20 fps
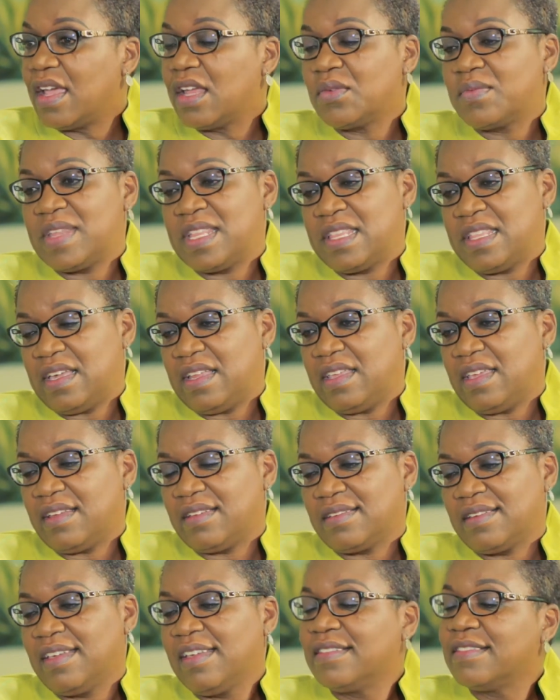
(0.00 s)
and resell it
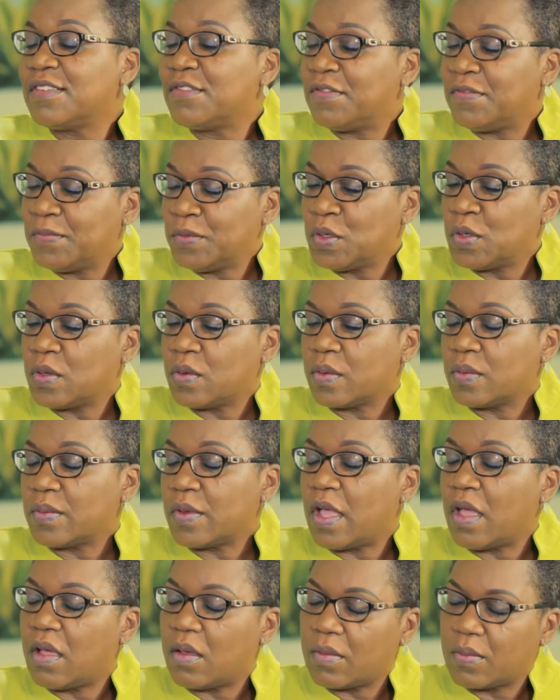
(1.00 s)
to
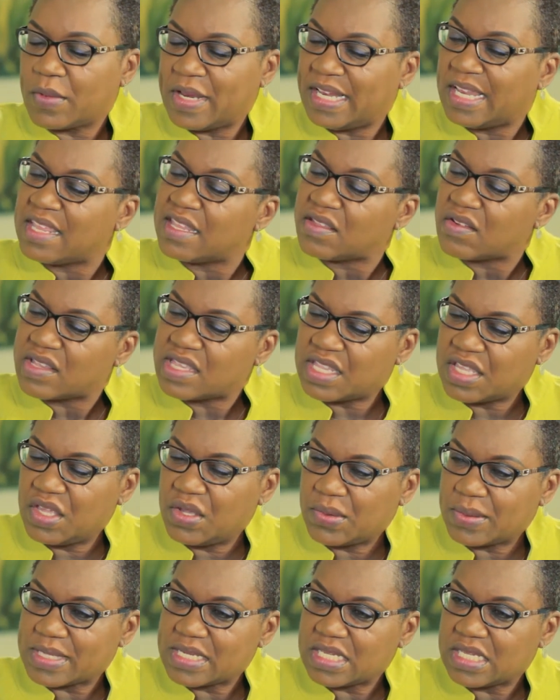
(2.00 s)
realize our
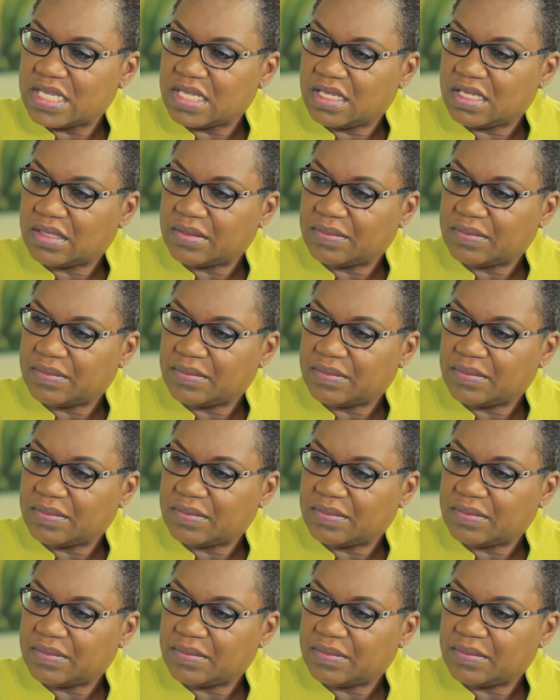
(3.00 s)
security.